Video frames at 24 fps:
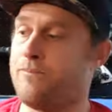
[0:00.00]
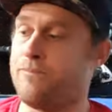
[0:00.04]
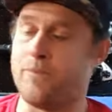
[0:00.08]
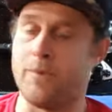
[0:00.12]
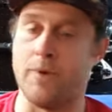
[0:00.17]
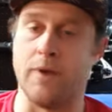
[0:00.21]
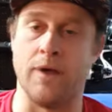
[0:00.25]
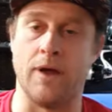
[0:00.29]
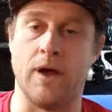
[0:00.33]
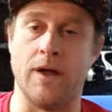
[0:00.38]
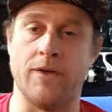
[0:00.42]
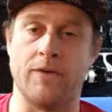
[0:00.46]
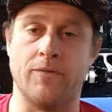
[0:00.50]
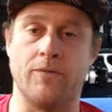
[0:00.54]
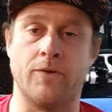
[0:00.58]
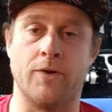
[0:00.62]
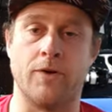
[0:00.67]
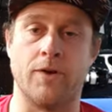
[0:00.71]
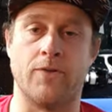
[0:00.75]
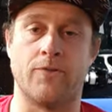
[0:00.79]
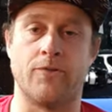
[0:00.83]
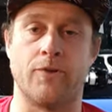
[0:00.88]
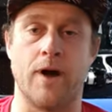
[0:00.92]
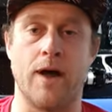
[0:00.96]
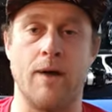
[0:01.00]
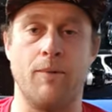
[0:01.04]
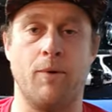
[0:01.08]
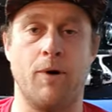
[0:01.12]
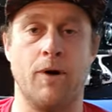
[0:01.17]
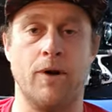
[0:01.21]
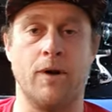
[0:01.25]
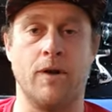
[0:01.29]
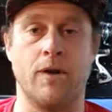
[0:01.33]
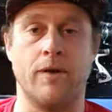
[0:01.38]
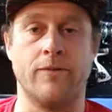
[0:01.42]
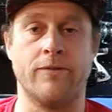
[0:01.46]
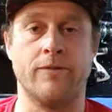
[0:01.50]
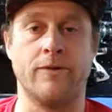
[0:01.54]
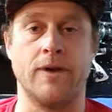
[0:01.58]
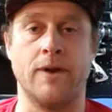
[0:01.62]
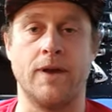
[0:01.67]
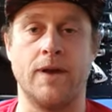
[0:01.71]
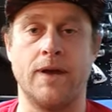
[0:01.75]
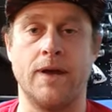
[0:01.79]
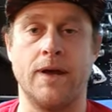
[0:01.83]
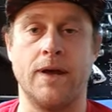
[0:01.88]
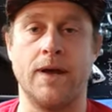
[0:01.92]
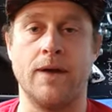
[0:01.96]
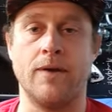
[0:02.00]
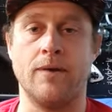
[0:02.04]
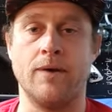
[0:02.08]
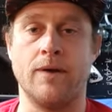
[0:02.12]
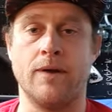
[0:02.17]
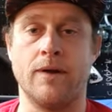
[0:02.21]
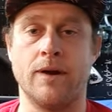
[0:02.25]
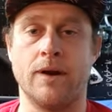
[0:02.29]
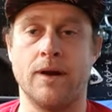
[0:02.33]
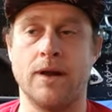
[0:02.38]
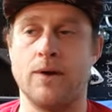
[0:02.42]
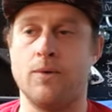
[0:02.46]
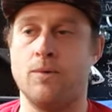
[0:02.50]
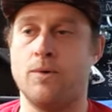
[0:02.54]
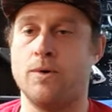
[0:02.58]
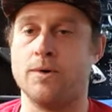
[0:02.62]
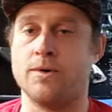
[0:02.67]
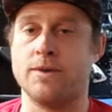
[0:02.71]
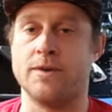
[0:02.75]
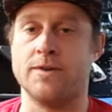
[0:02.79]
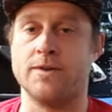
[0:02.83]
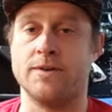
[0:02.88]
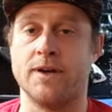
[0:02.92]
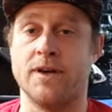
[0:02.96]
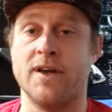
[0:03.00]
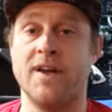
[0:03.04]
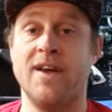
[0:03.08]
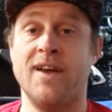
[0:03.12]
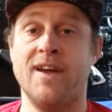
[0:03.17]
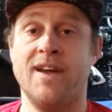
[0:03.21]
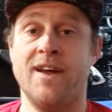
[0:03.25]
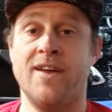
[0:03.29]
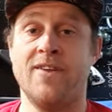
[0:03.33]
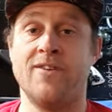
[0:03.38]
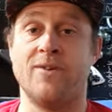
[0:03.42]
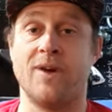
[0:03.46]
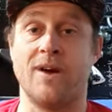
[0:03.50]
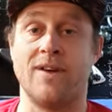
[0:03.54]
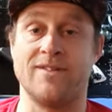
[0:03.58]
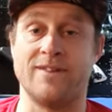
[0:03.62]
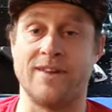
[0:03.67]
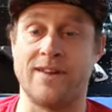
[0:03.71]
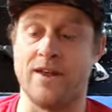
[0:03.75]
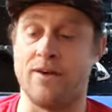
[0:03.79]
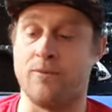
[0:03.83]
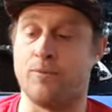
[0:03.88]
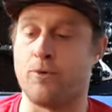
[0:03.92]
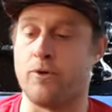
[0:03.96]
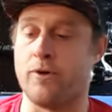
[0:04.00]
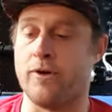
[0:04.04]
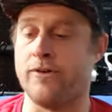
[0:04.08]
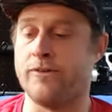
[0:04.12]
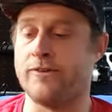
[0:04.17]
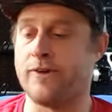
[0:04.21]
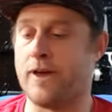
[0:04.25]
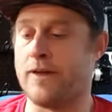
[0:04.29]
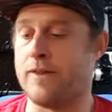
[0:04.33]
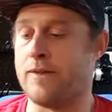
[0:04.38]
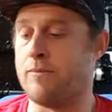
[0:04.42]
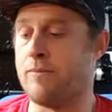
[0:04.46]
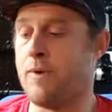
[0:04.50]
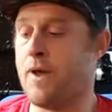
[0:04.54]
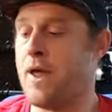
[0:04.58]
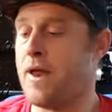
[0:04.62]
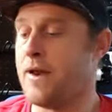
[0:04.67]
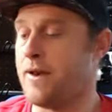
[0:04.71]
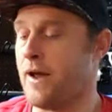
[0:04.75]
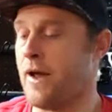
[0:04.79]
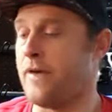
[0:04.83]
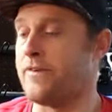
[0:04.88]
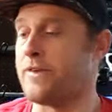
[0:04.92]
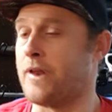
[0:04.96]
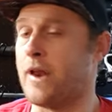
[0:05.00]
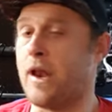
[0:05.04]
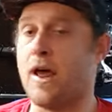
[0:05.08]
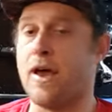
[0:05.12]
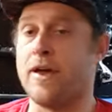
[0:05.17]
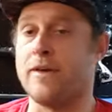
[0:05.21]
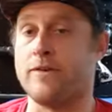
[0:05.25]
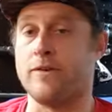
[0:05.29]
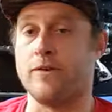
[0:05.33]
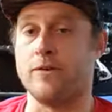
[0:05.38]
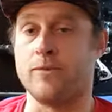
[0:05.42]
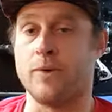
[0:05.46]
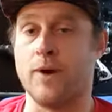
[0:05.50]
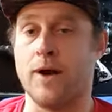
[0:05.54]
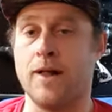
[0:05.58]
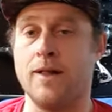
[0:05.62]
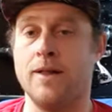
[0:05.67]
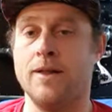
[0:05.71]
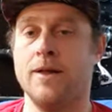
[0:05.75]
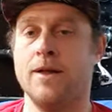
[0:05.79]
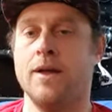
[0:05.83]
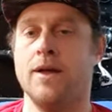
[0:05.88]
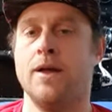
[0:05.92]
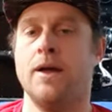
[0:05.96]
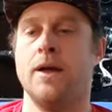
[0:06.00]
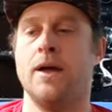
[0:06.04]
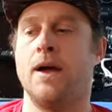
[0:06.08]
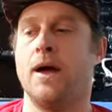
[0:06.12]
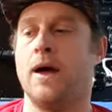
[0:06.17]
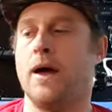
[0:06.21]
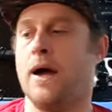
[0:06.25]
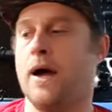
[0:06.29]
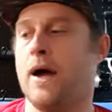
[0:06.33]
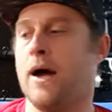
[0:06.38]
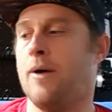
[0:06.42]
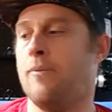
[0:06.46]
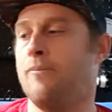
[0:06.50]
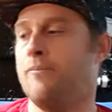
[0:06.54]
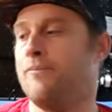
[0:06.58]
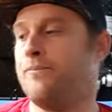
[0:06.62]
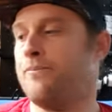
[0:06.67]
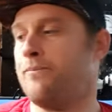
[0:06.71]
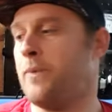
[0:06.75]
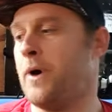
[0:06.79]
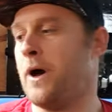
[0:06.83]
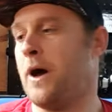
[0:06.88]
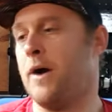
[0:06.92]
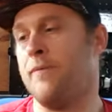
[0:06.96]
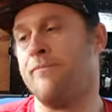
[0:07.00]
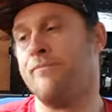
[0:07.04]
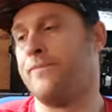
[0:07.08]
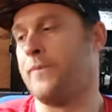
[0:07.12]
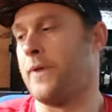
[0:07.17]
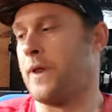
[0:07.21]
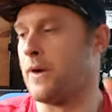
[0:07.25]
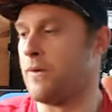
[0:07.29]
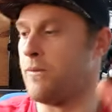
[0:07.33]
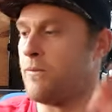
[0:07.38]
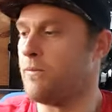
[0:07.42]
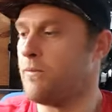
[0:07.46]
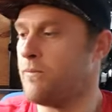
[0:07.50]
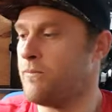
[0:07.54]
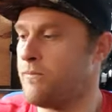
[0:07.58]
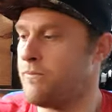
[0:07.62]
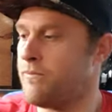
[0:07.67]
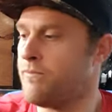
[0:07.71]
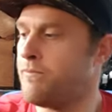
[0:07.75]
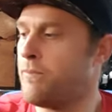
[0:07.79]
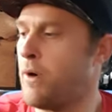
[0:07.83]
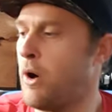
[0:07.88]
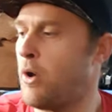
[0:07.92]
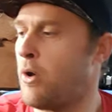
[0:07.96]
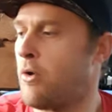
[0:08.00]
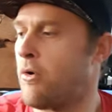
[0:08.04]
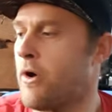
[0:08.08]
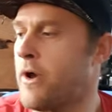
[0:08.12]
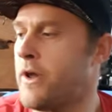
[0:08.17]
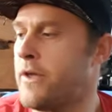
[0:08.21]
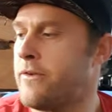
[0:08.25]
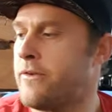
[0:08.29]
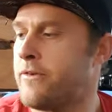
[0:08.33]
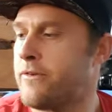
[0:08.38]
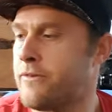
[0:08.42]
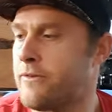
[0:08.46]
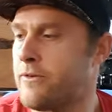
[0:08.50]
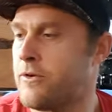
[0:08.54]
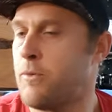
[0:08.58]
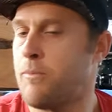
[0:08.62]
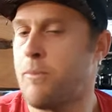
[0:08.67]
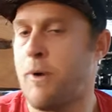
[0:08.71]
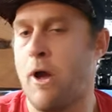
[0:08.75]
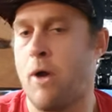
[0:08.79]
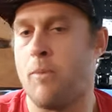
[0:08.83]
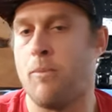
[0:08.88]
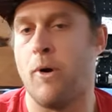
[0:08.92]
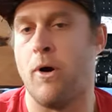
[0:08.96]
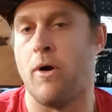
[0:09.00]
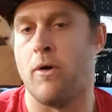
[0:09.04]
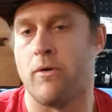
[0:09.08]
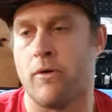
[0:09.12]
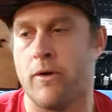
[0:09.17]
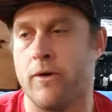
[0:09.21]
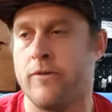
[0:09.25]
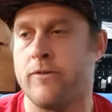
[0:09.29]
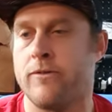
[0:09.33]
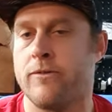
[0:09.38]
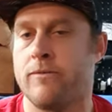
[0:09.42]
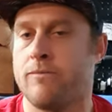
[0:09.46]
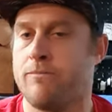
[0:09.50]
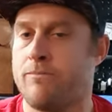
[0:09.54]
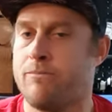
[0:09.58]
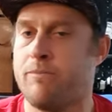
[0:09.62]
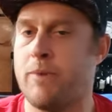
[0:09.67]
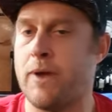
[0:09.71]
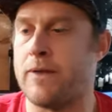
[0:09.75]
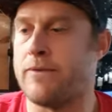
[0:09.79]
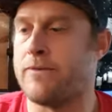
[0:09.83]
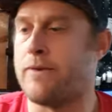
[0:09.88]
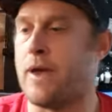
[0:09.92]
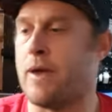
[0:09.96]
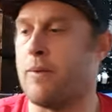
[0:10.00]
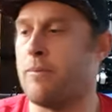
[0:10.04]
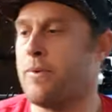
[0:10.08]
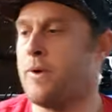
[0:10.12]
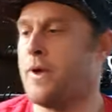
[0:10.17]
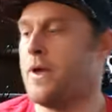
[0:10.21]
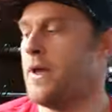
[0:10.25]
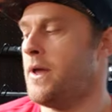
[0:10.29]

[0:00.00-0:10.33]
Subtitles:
You've got to try them on a sunny day in clear water to actually appreciate them. Nice and light as well. But, you know, Polaroids, good pair of Polaroids, big tip.